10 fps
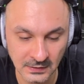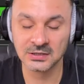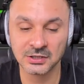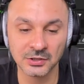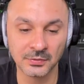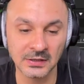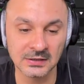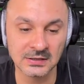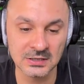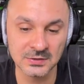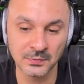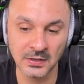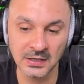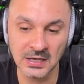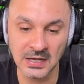Doing it this
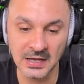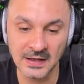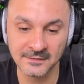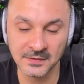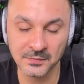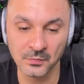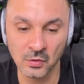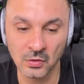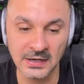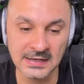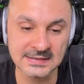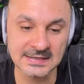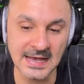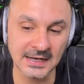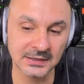way, I have a more
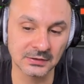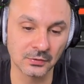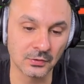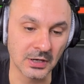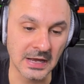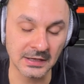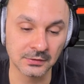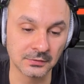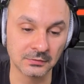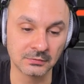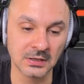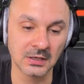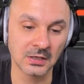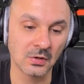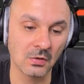exact or accurate
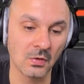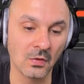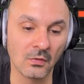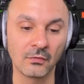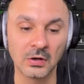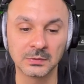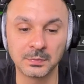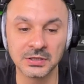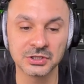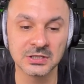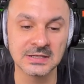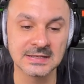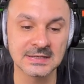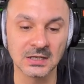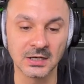reading of what
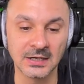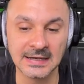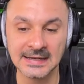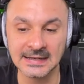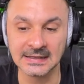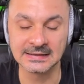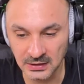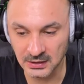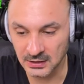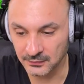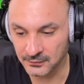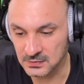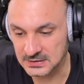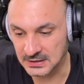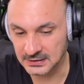pitches are hit. Of
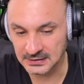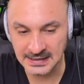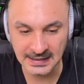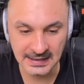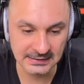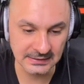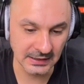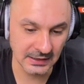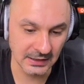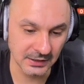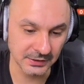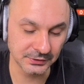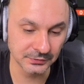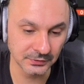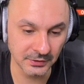course, I can add a
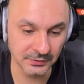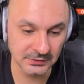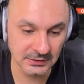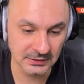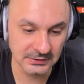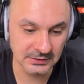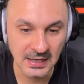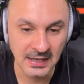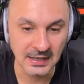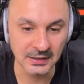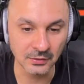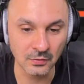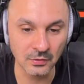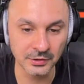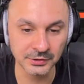tuner utility, and
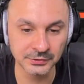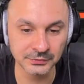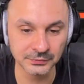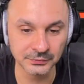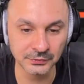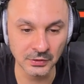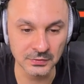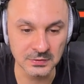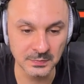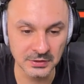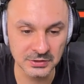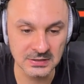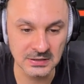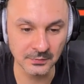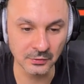according to those
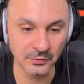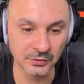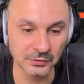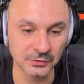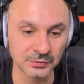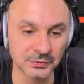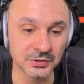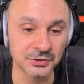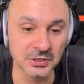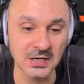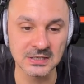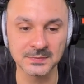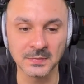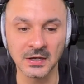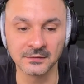pitches, I'm going to adjust
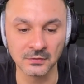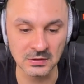my vocal